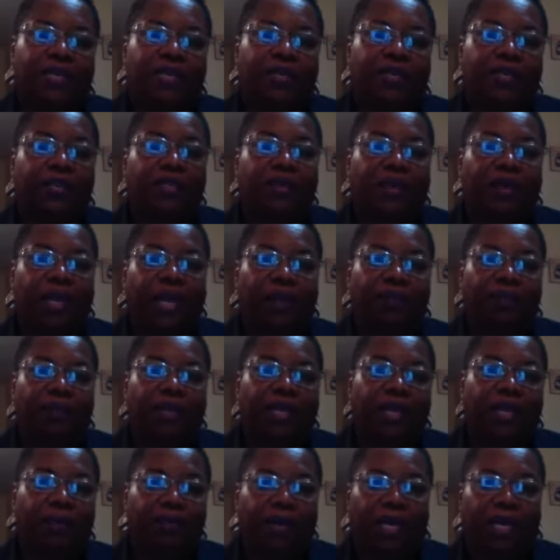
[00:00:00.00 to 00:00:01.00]
that you're so
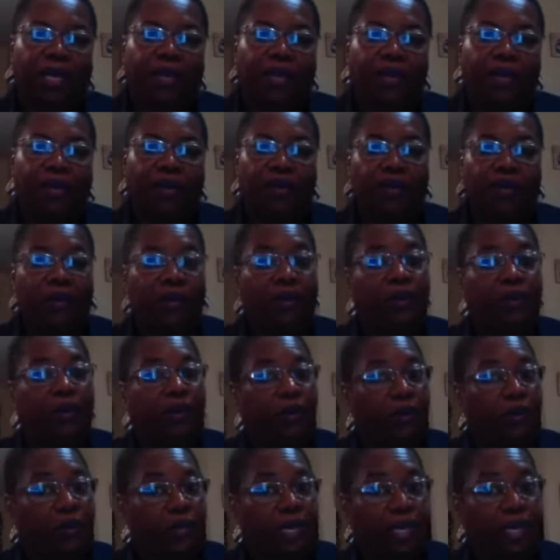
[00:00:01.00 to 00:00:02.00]
heavenly minded, you're no
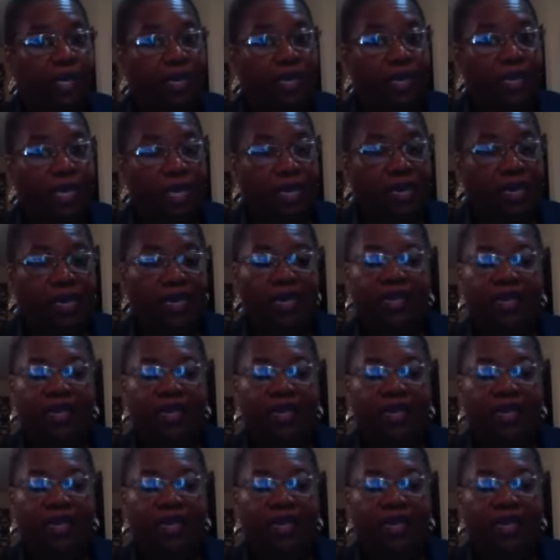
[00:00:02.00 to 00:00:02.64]
earthly good.